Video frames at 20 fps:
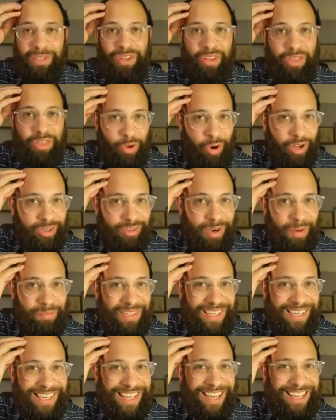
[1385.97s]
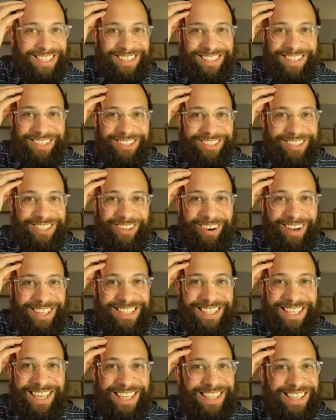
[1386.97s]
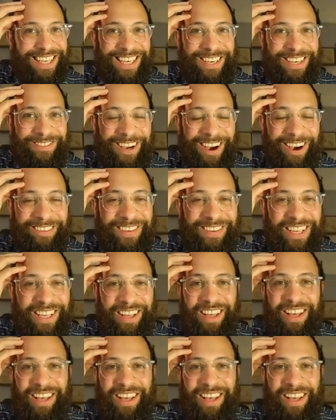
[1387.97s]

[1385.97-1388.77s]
The thought crept in again. It's those thoughts again, they keep coming.